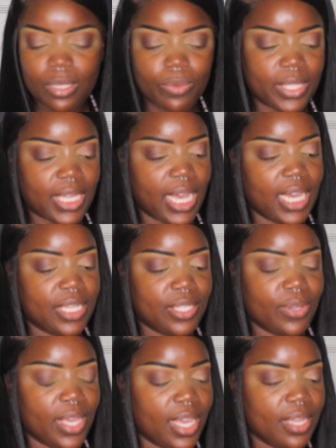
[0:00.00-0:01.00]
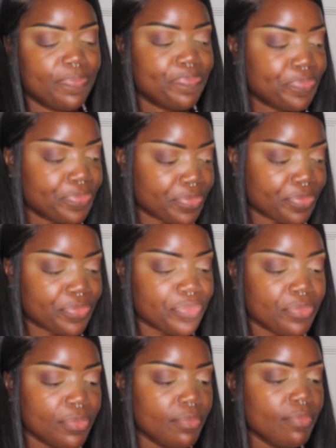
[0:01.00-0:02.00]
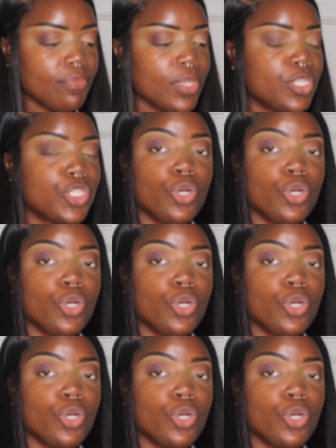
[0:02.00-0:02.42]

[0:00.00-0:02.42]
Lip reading: with the eyes, okay? So